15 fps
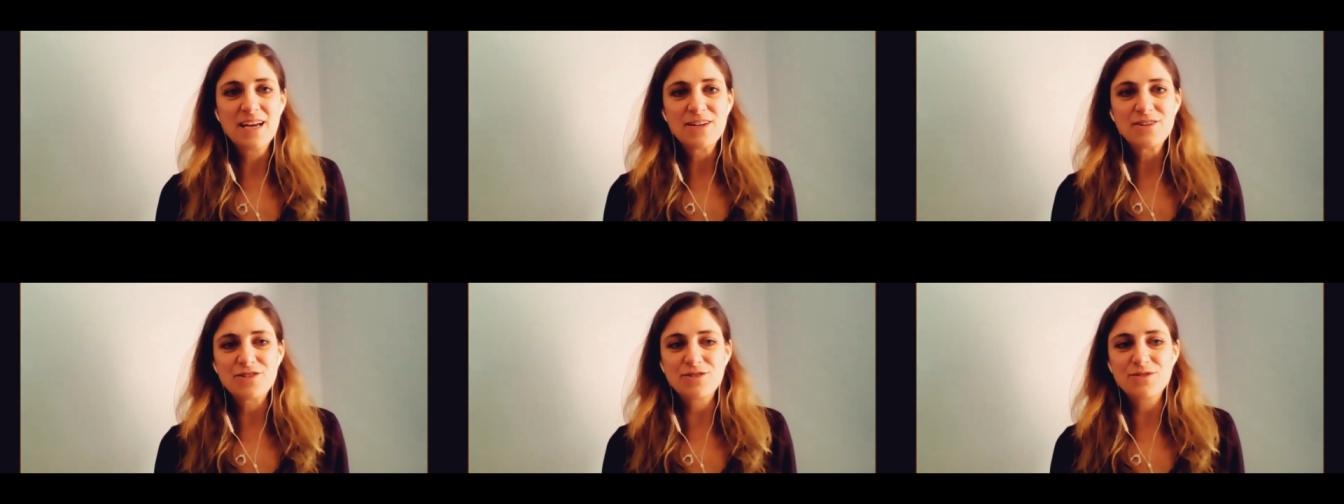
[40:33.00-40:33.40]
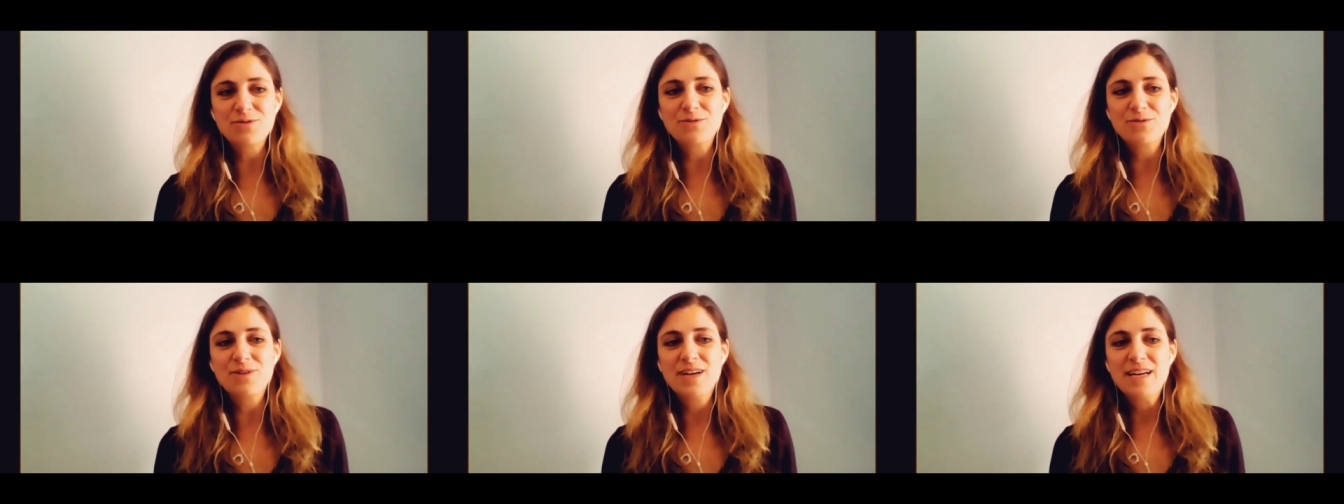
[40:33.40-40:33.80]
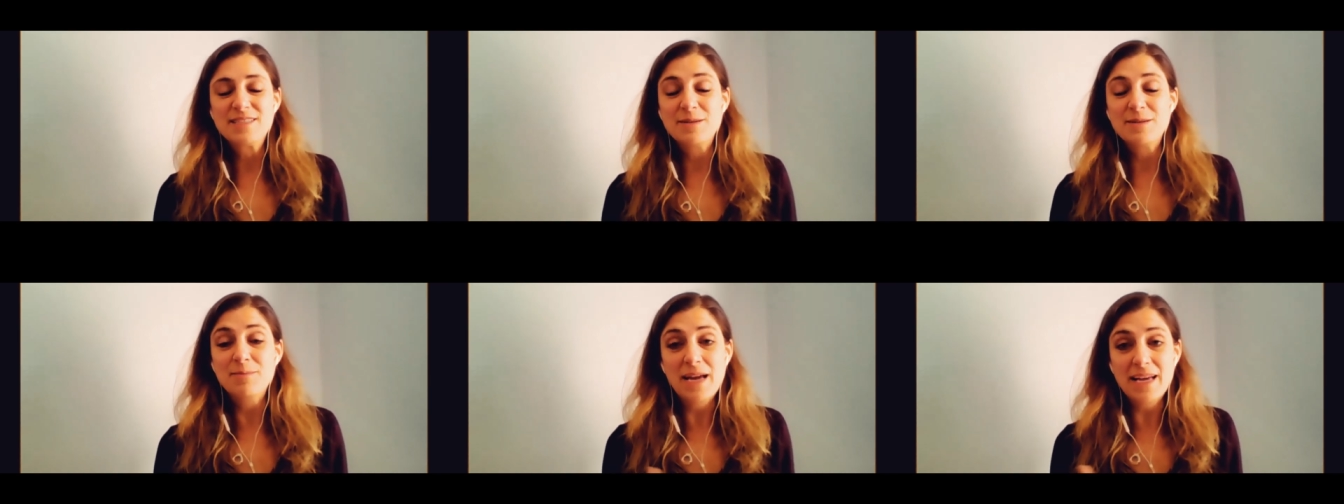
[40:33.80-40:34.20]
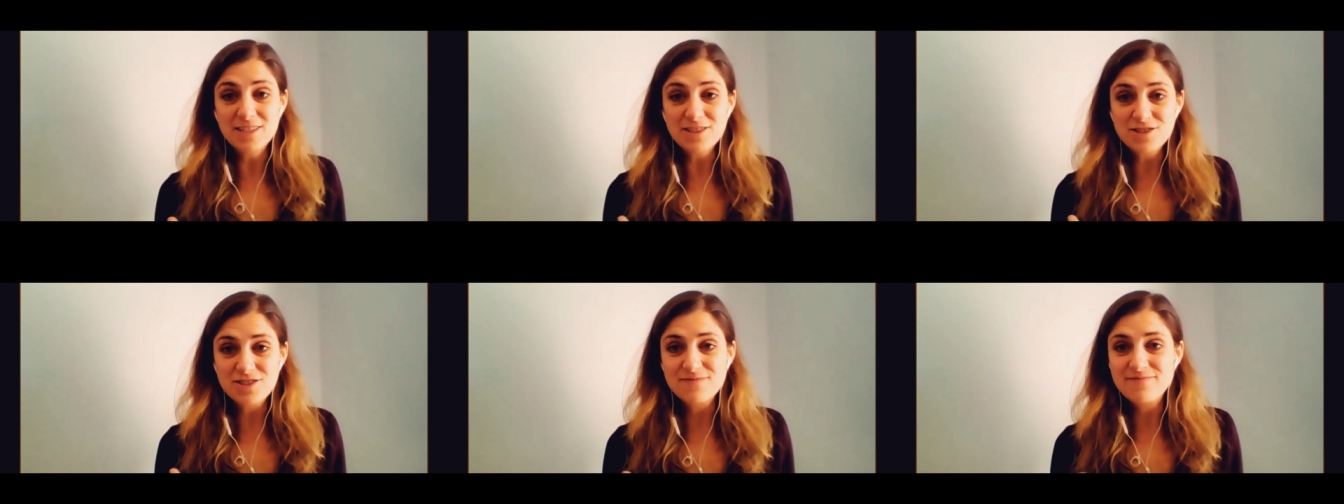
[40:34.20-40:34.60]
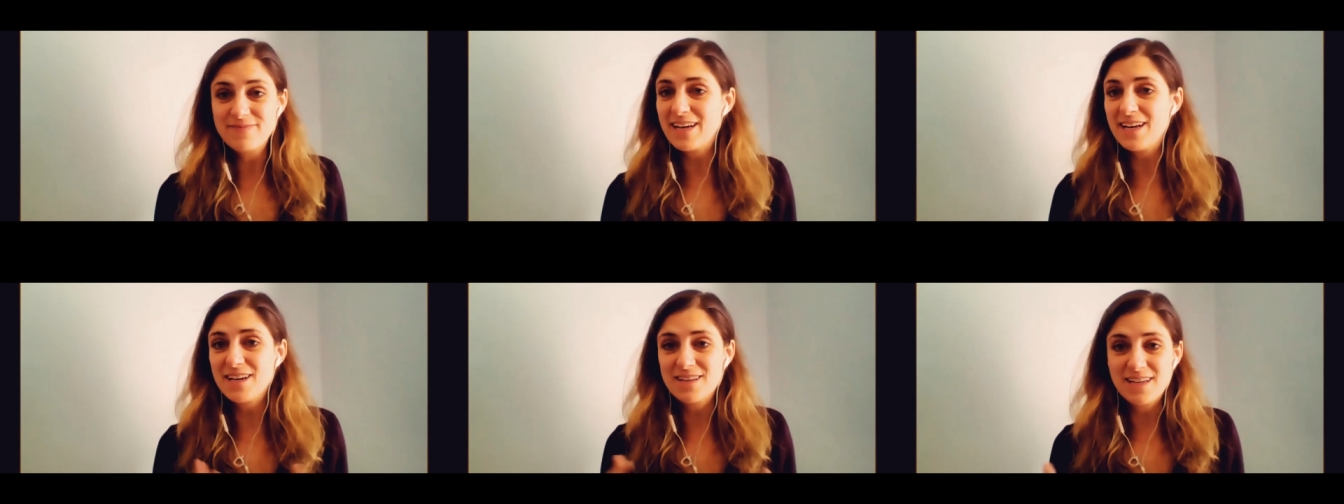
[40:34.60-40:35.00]
to manage
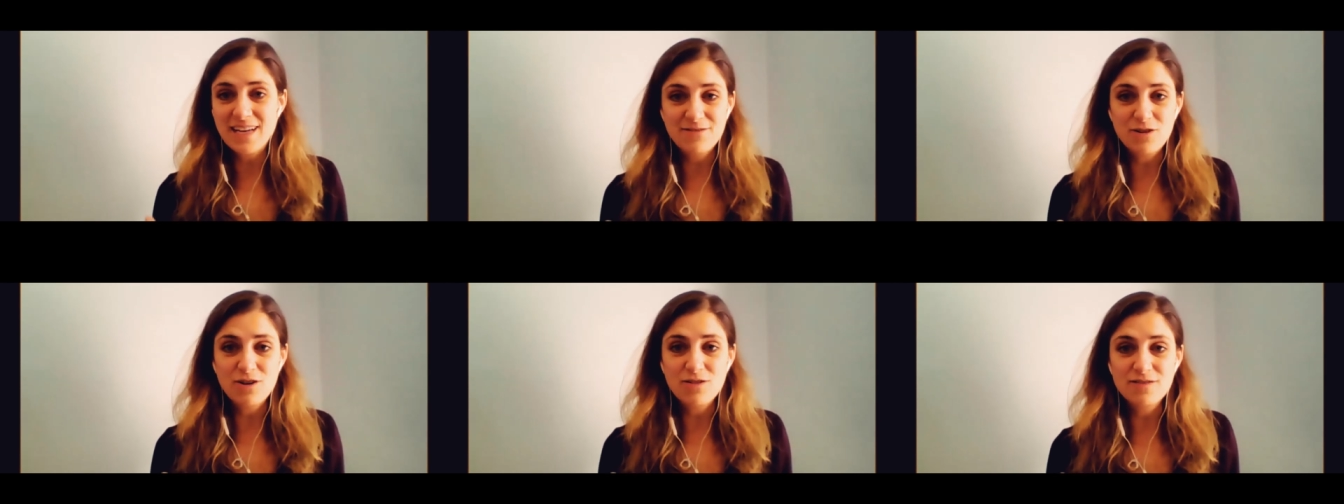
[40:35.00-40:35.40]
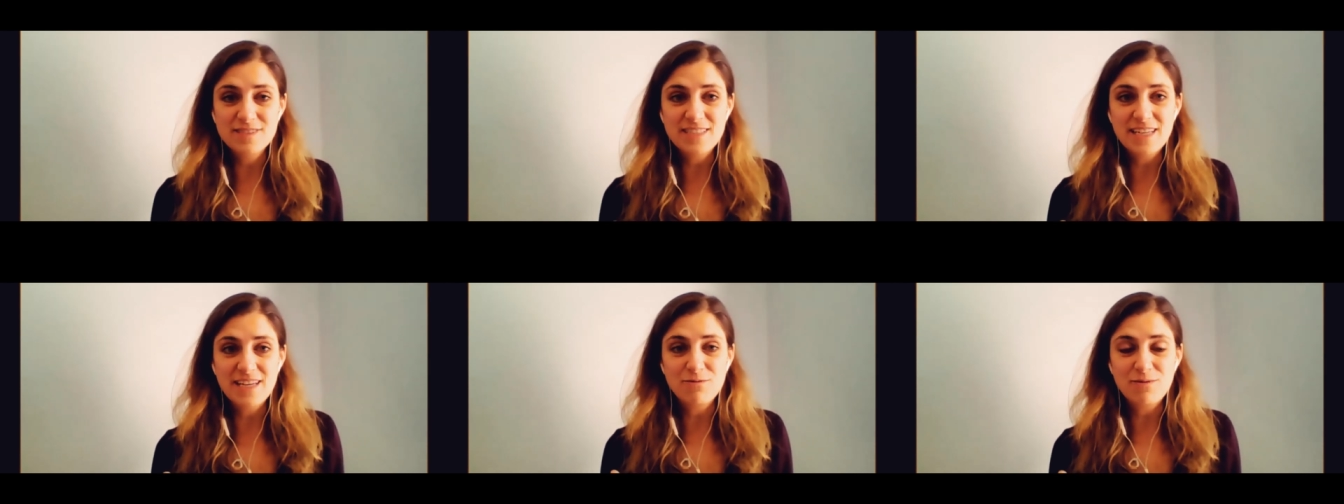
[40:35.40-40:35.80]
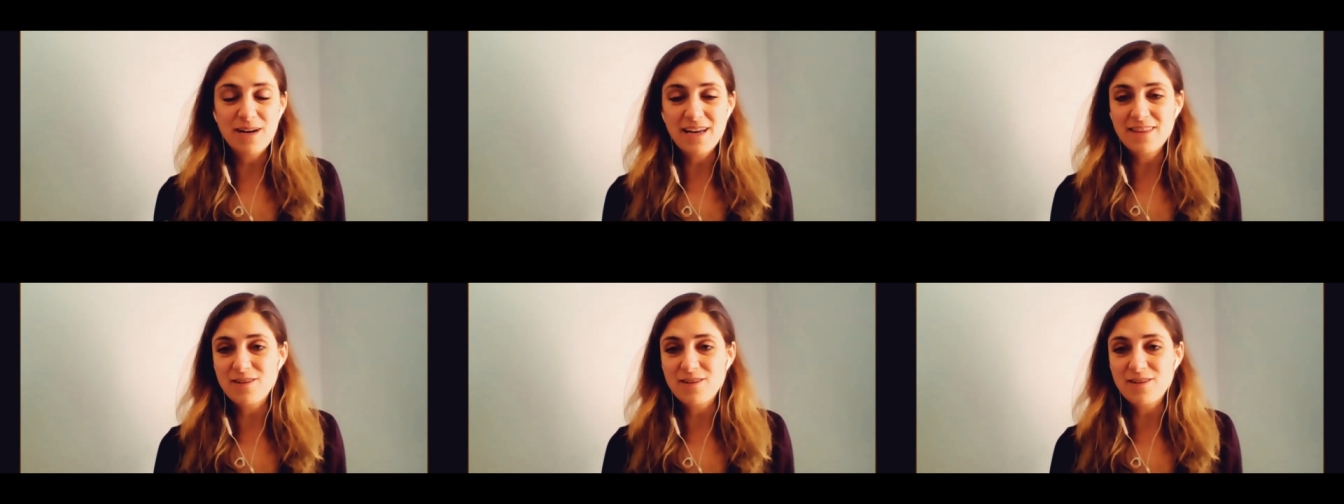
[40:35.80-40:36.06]
in a kind of COVID safe way.